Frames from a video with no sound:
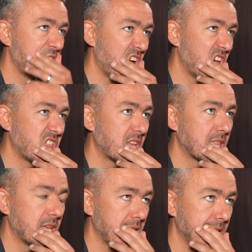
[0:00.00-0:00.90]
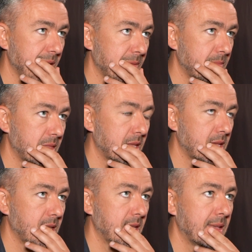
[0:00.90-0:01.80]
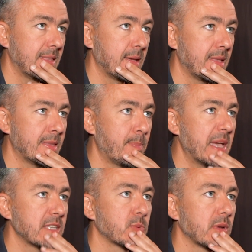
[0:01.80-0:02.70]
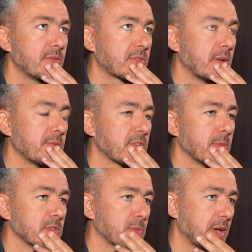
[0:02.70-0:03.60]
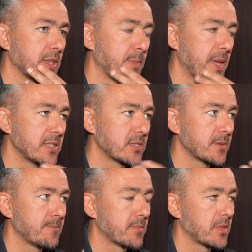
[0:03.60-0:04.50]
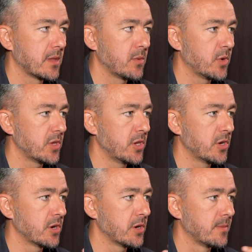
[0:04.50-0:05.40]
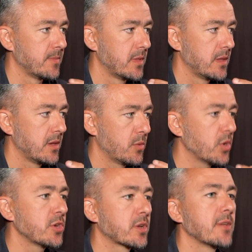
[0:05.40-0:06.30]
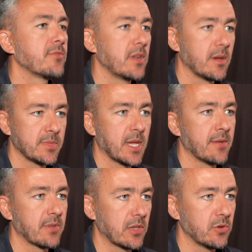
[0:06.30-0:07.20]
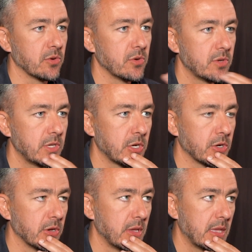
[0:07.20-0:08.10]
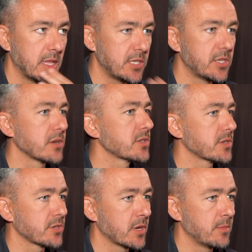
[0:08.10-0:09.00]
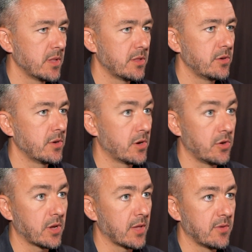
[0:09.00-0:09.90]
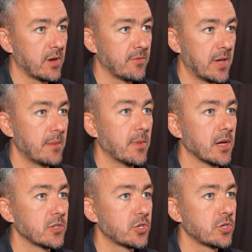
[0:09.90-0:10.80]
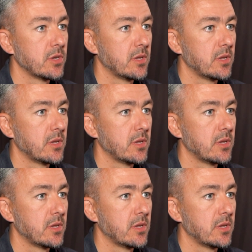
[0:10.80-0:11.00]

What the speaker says: I think that it depends where you've come from as well. Depends what you're giving up to have a go. You know, these youngsters coming through who are not giving up very much,